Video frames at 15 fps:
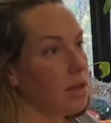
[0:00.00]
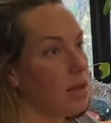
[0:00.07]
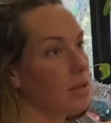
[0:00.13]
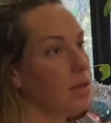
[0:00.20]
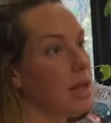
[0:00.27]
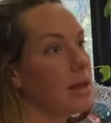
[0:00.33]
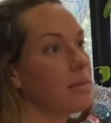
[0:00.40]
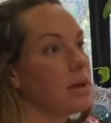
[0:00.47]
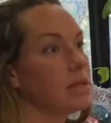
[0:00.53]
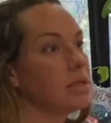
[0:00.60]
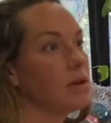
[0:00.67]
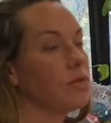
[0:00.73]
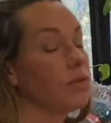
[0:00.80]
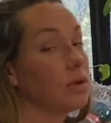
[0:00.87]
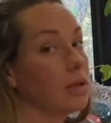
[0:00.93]
letting
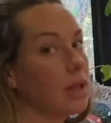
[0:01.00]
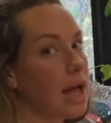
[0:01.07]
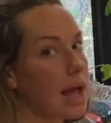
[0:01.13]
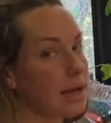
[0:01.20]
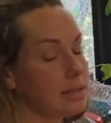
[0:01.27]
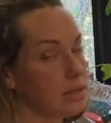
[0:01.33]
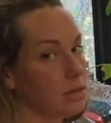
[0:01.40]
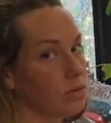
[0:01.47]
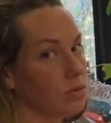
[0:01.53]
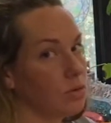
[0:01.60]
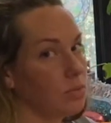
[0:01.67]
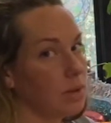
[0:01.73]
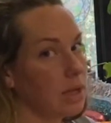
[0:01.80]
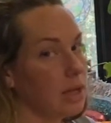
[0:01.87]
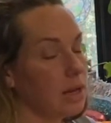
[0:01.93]
myself relax a little
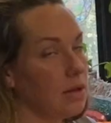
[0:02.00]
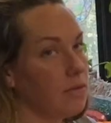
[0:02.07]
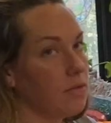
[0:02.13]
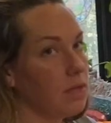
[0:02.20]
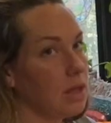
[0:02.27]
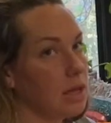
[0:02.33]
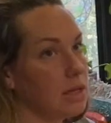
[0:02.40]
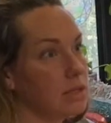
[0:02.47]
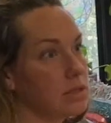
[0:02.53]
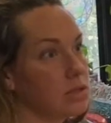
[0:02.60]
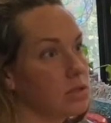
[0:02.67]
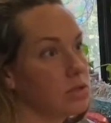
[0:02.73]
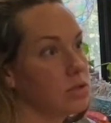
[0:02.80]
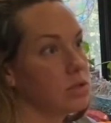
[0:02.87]
bit if things